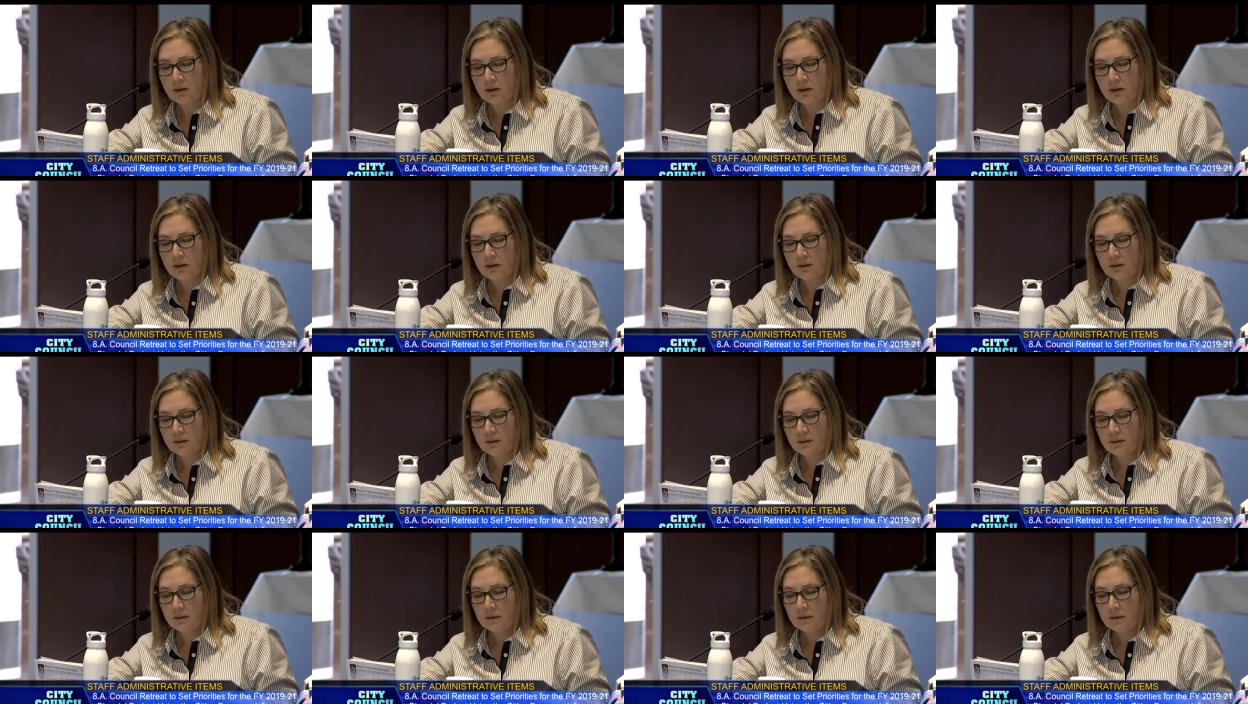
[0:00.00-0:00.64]
Well, I
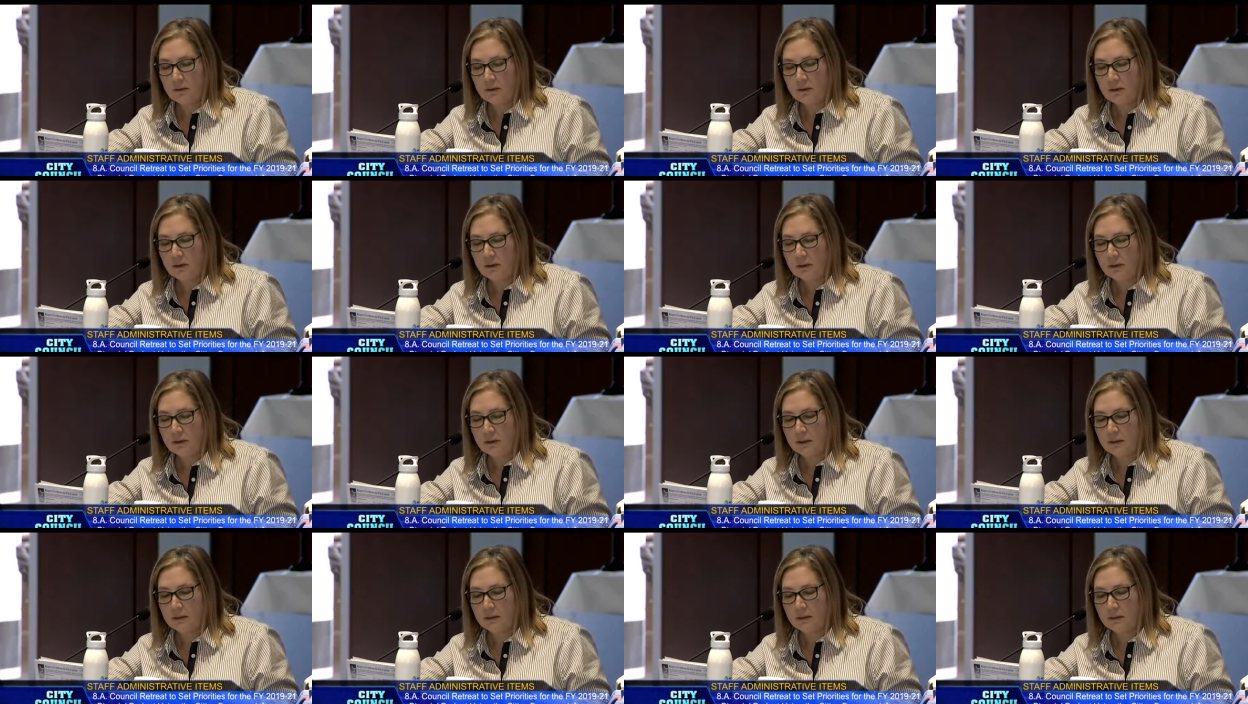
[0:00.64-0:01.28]
prefer to do
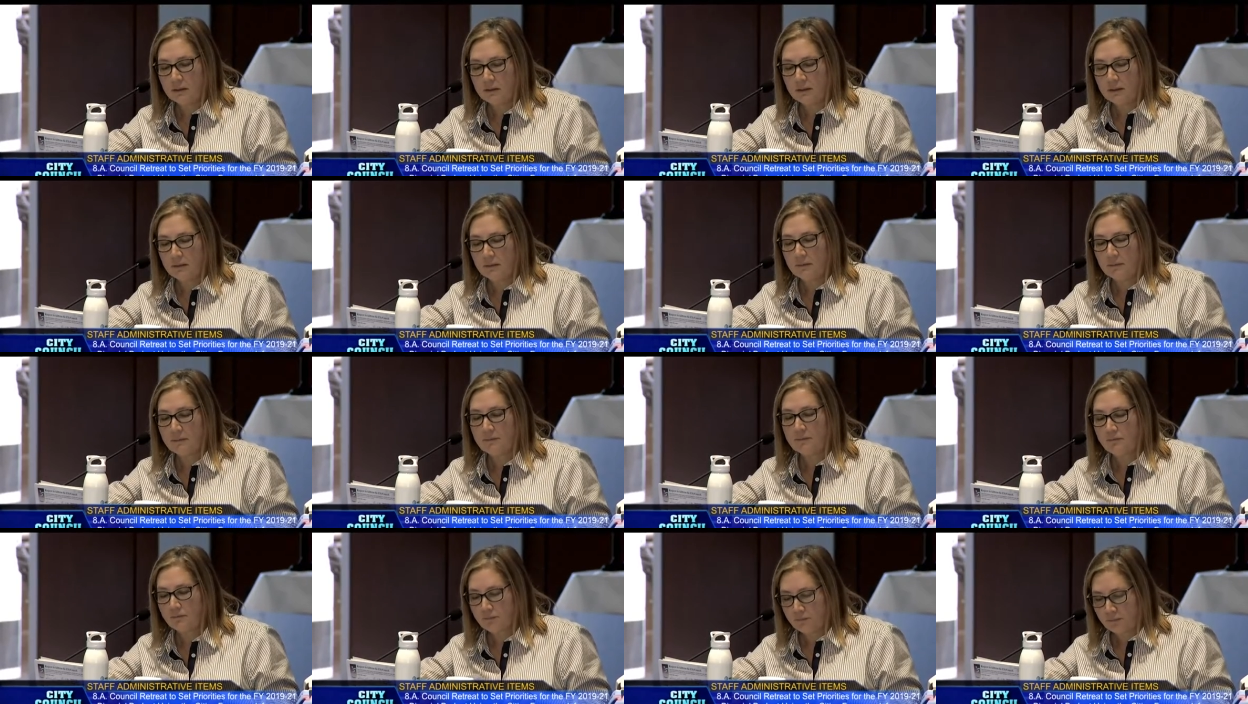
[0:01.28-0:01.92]
that after
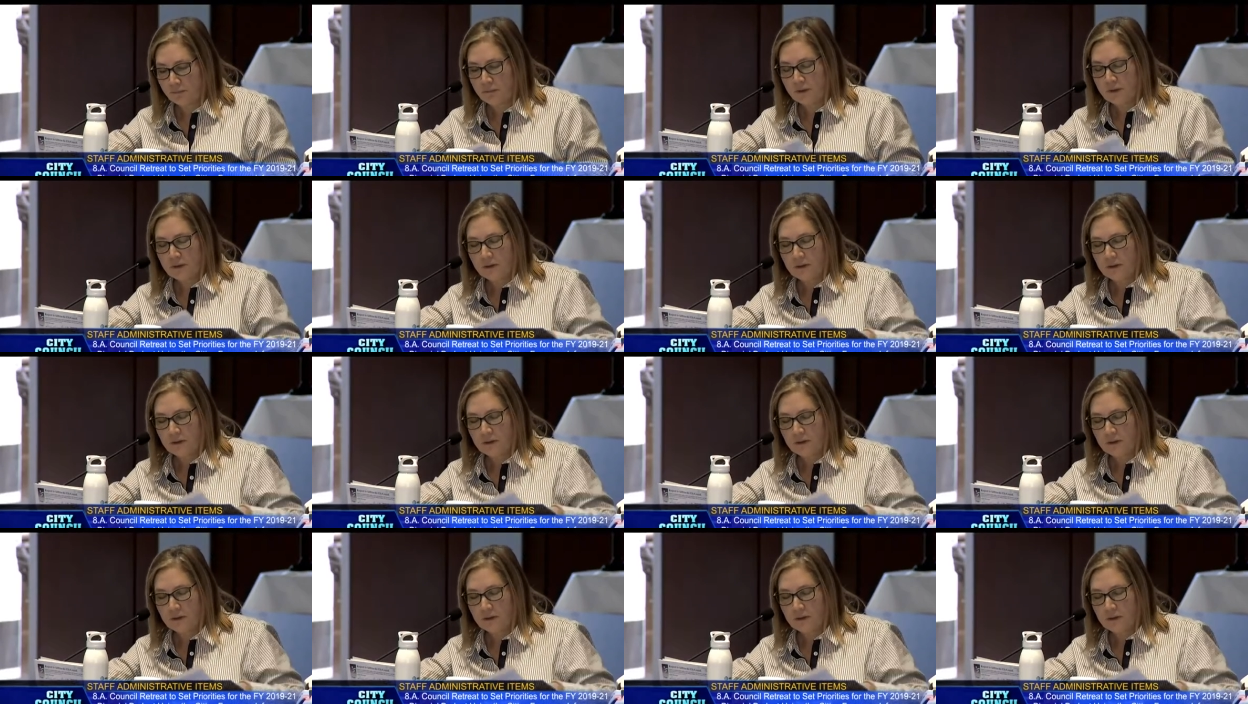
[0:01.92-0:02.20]
we've had.